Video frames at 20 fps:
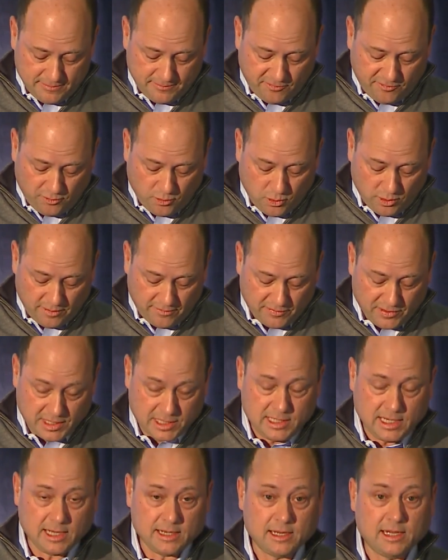4 of the
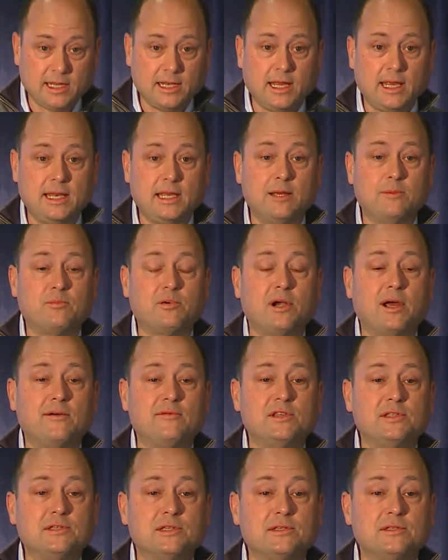10 Canadian
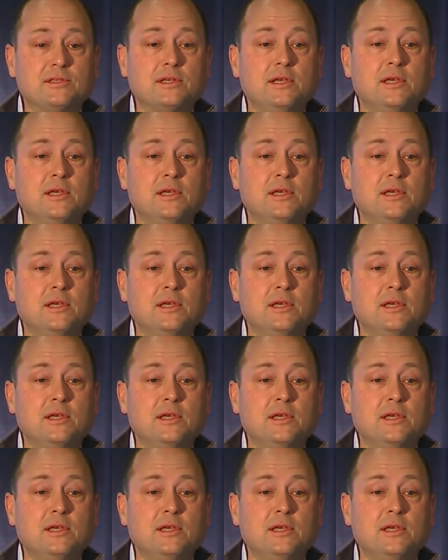provinces.